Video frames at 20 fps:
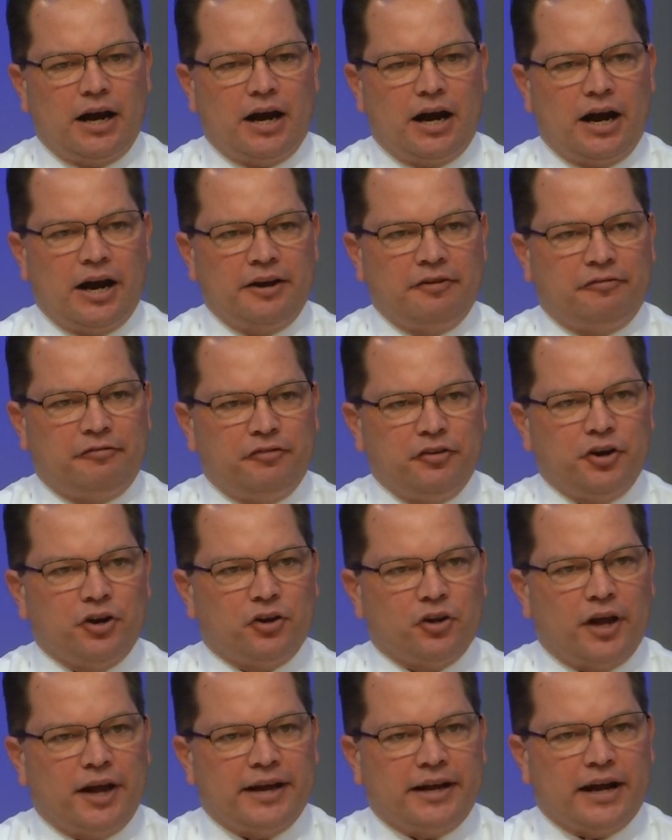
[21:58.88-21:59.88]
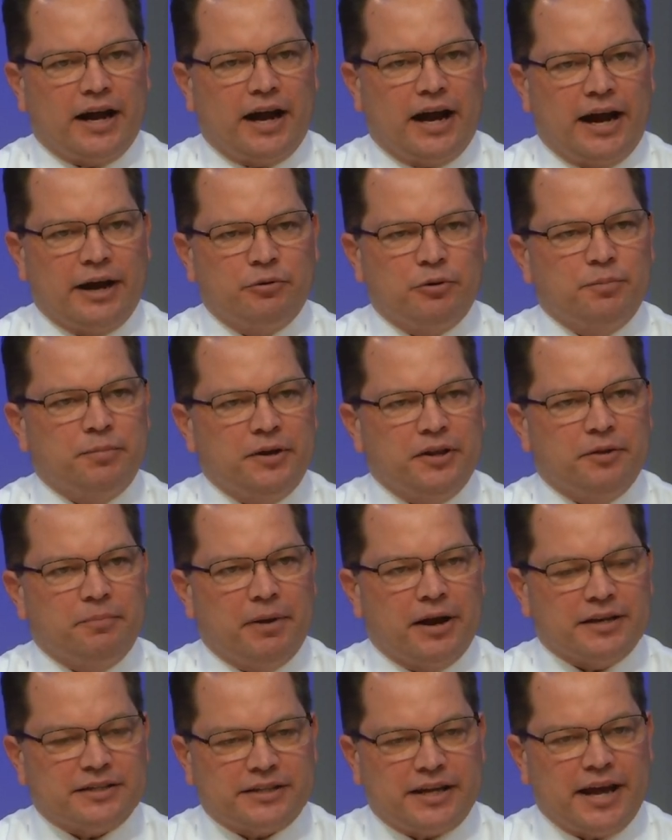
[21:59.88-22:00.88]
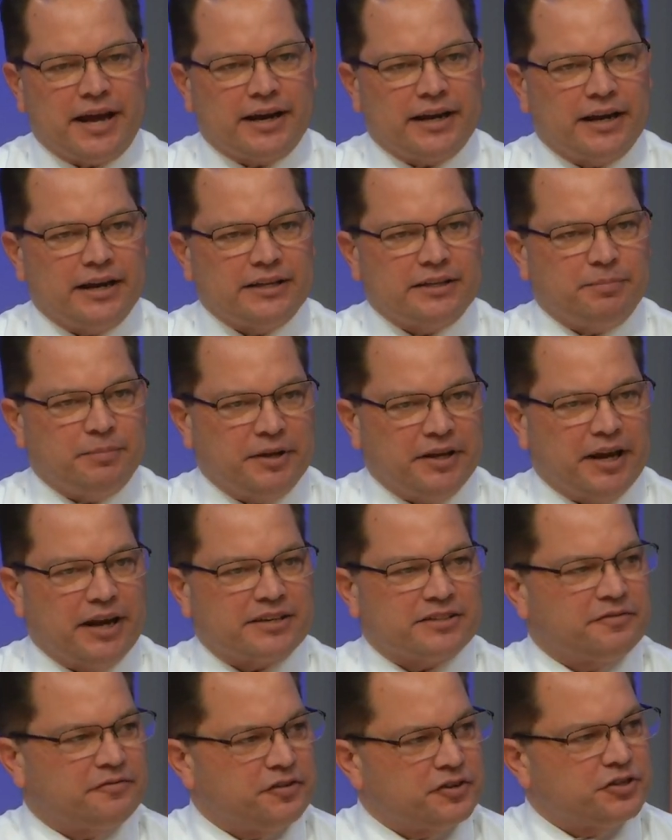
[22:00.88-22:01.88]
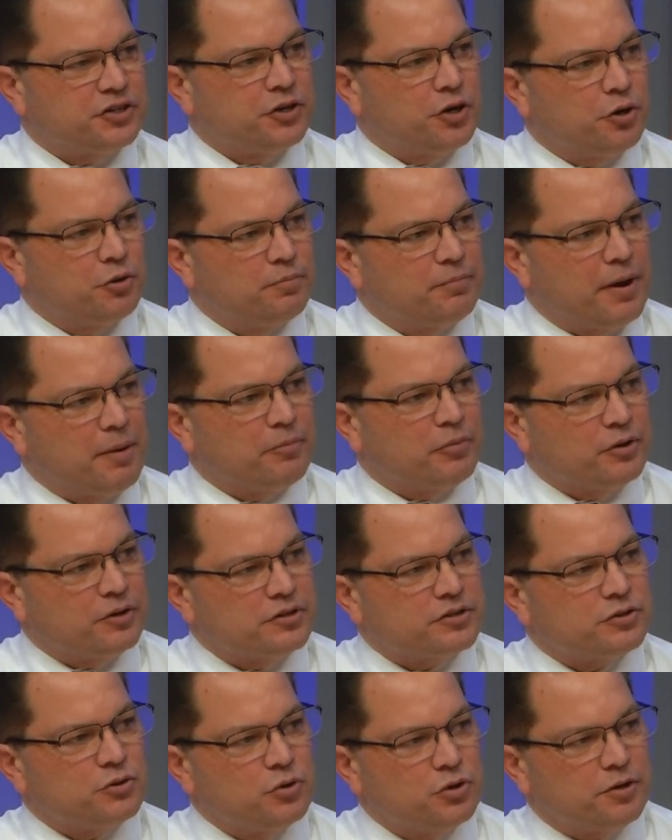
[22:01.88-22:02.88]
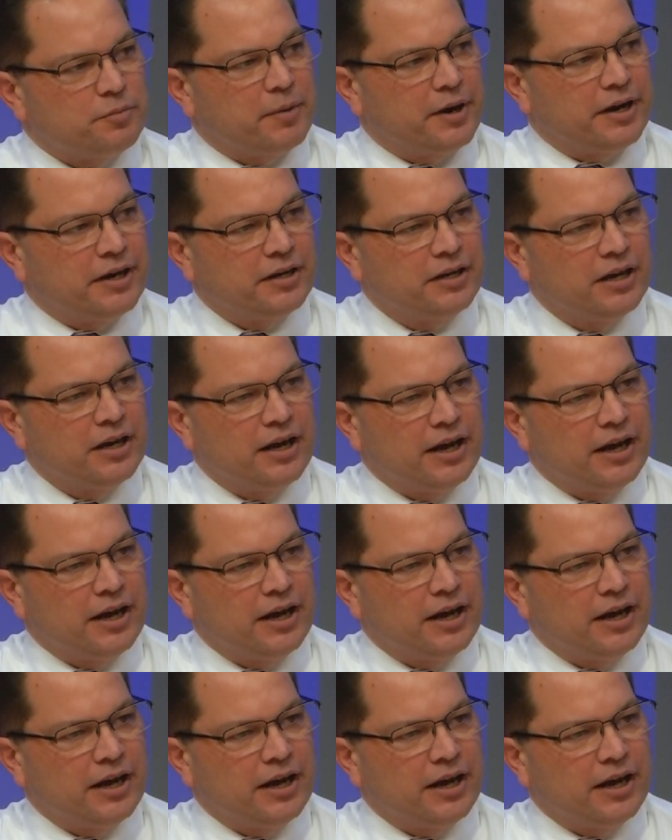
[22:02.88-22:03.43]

I feel like I would be the best candidate to be ex officio member of the school committee.